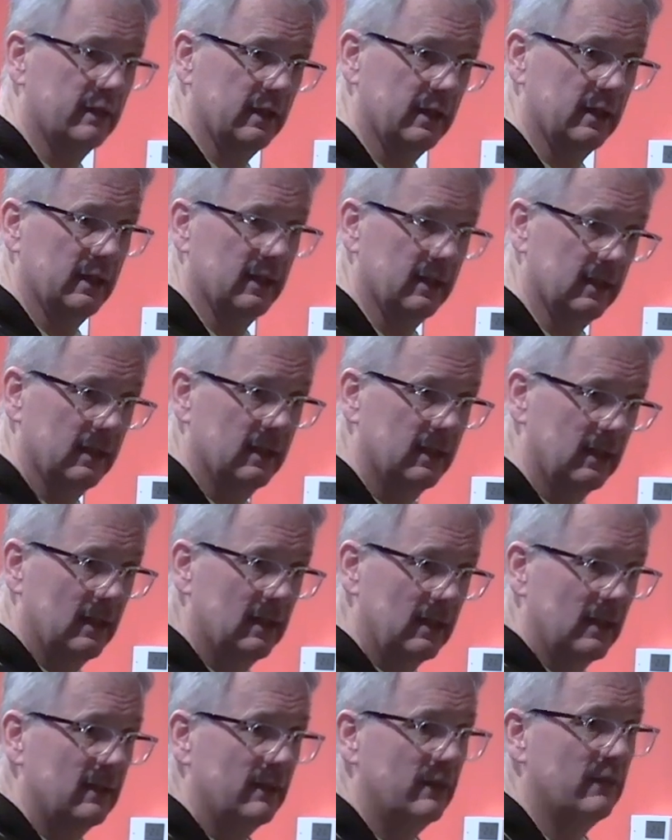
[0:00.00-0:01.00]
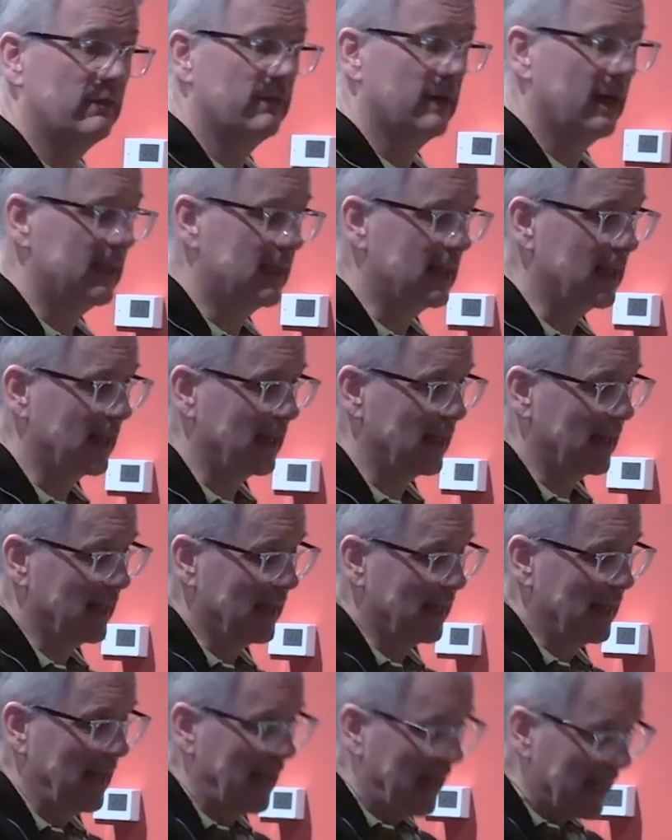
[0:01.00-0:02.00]
the
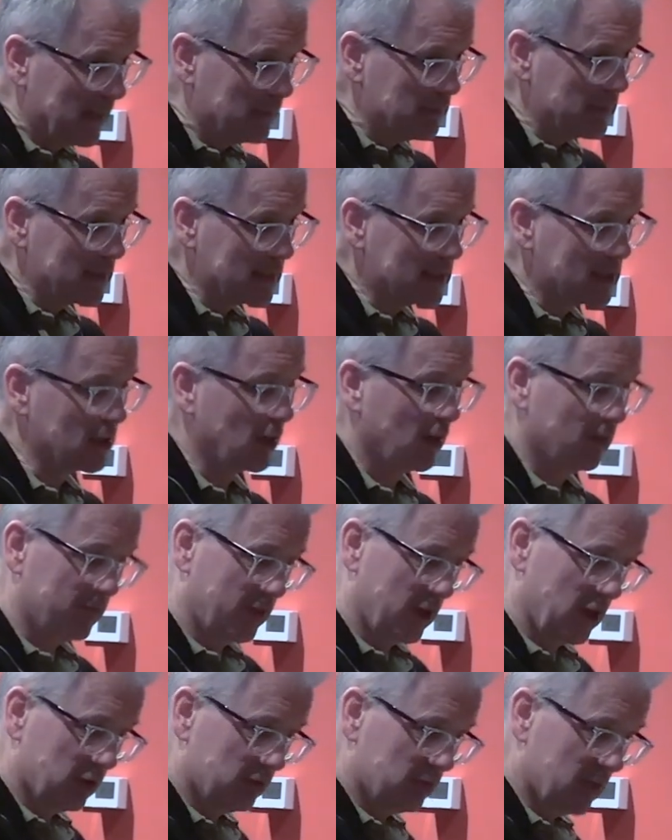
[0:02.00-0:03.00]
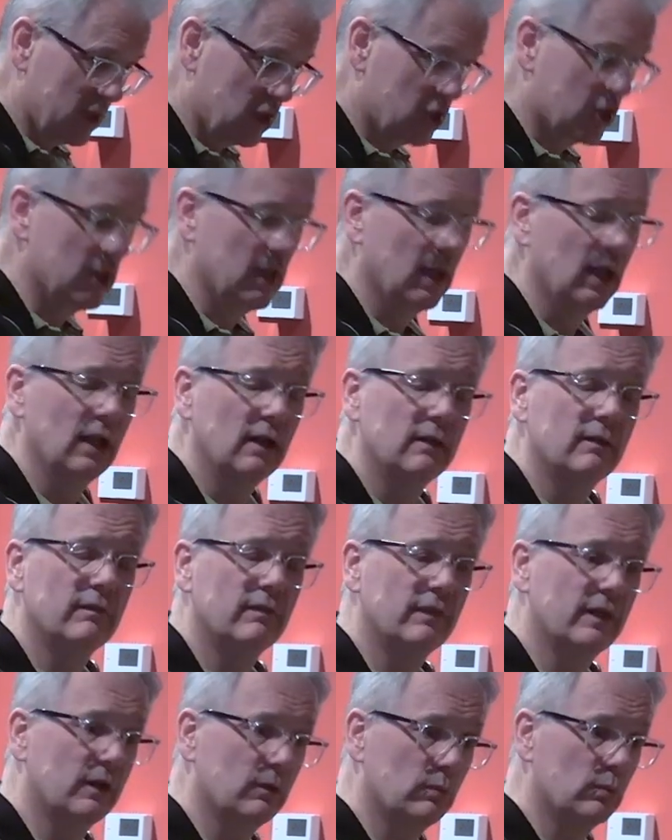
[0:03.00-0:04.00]
vital elements of the original,
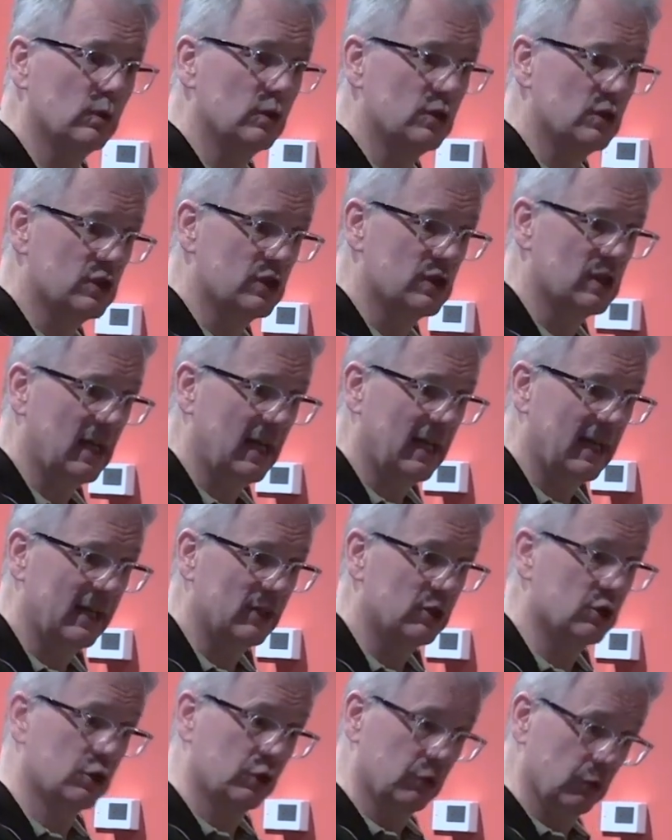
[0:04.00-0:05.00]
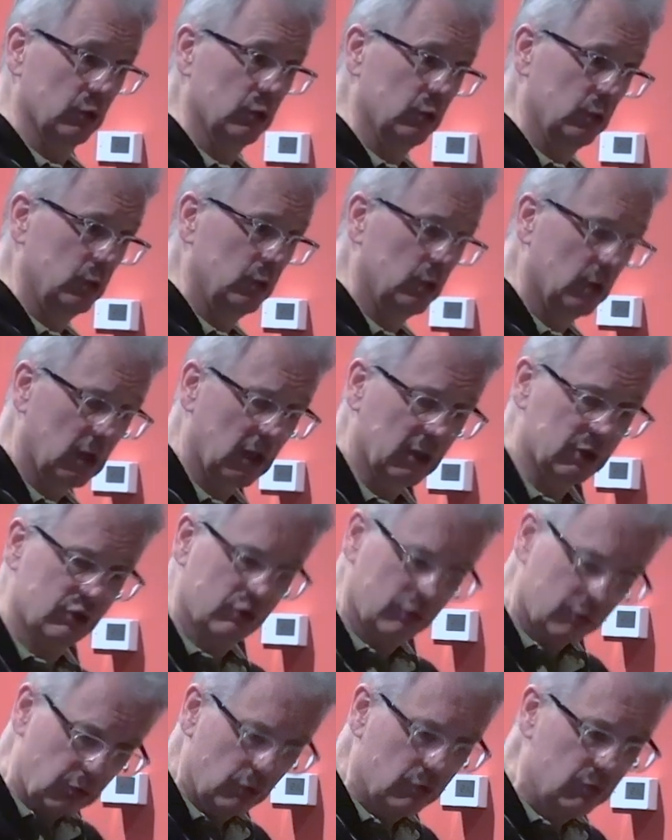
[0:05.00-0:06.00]
that it was a
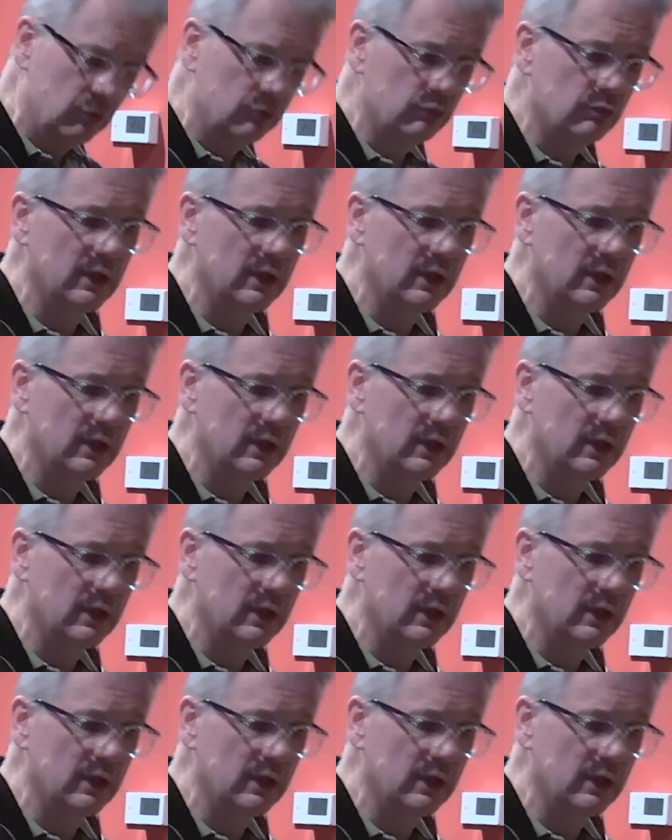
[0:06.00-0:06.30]
true